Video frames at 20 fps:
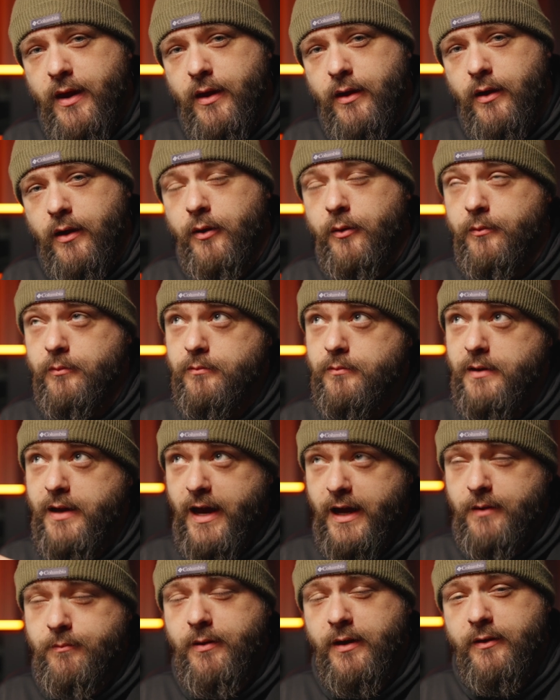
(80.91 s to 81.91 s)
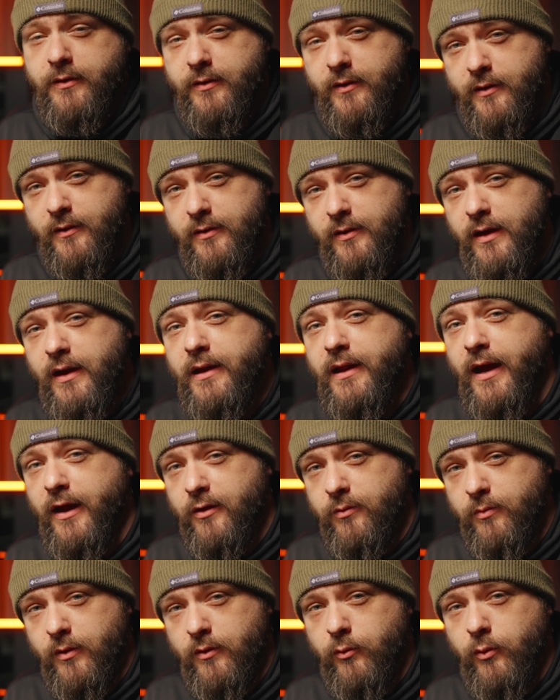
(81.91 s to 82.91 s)
or 9:16
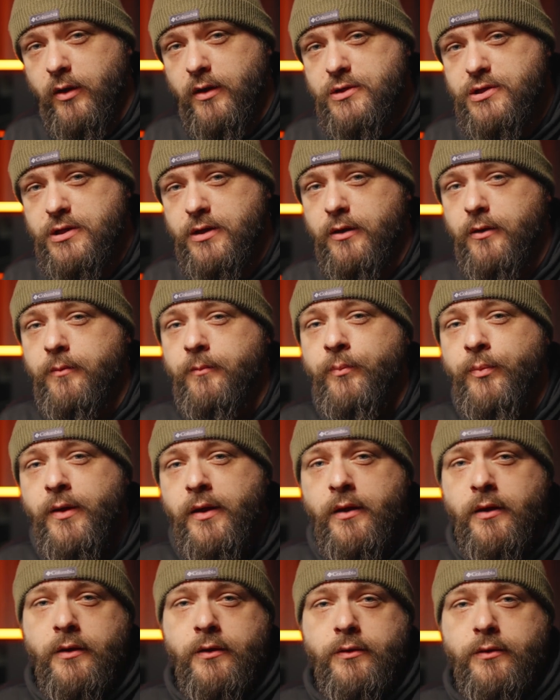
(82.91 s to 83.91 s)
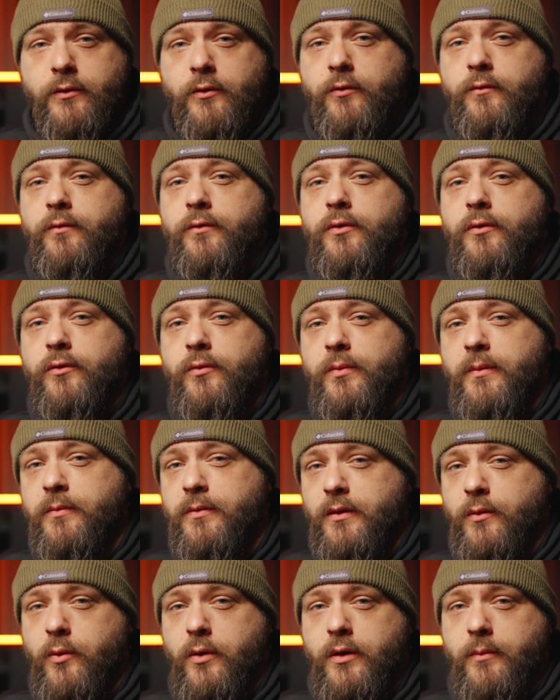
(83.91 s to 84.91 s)
aspect ratio. So for those people
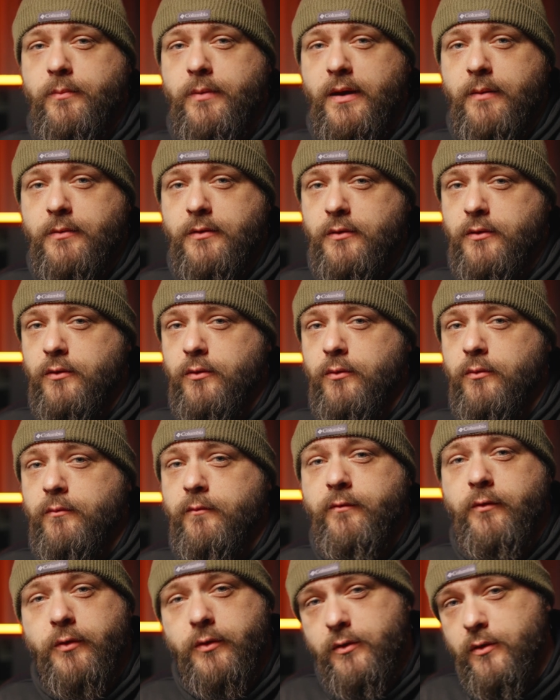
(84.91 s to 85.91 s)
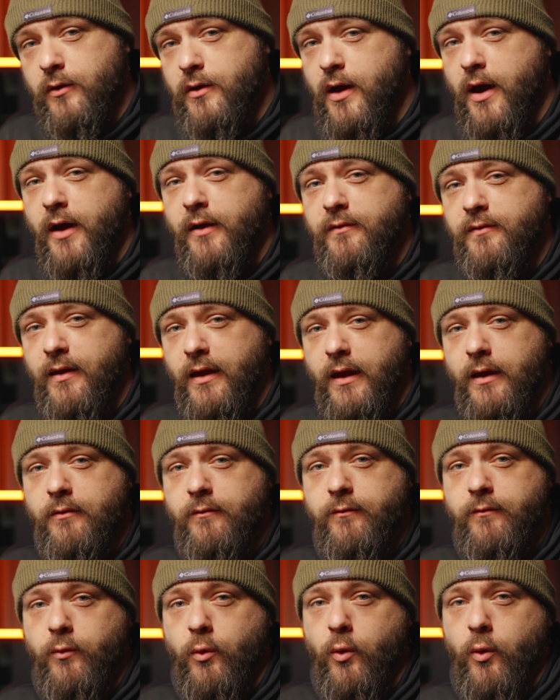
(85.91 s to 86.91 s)
that want to be able to do vertical content
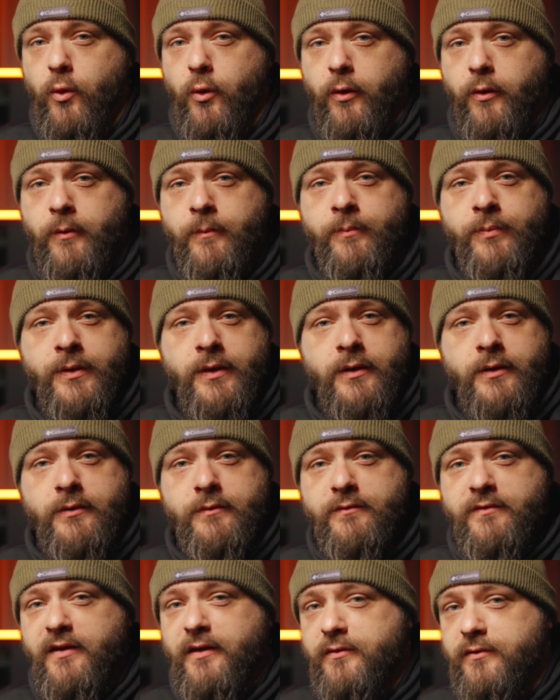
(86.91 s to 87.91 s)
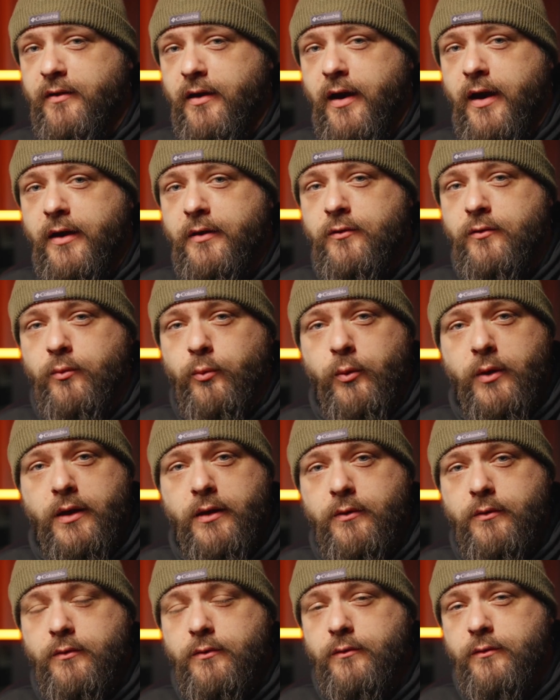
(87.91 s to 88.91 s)
for TikToks,
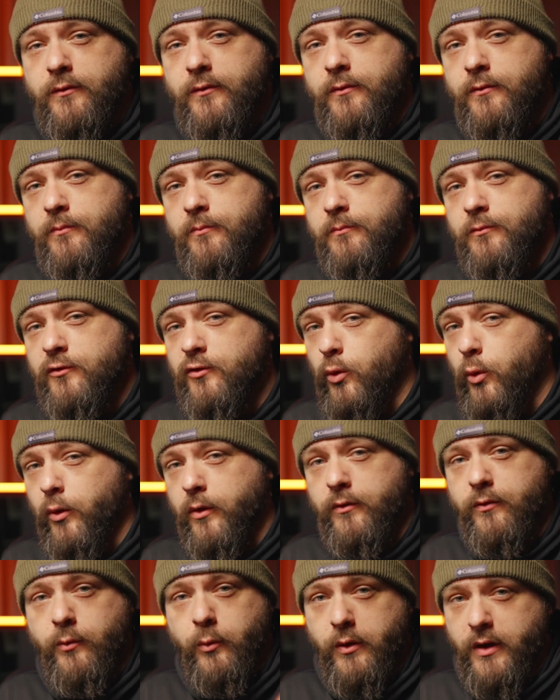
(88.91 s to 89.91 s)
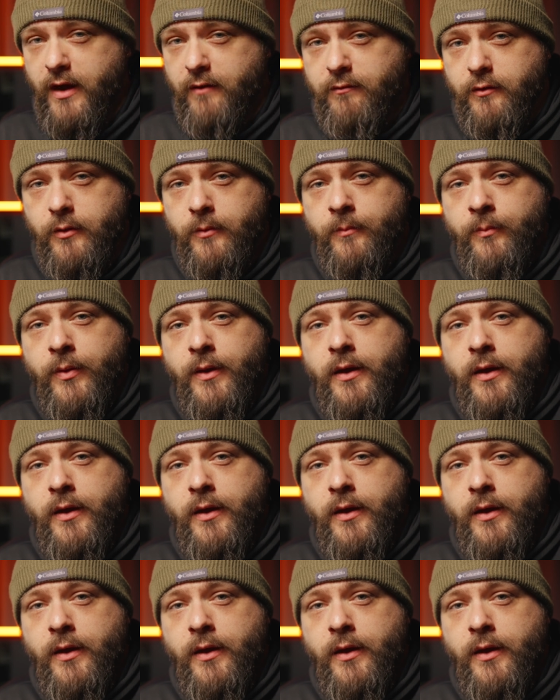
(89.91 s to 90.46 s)
Reels, Shorts, whatever,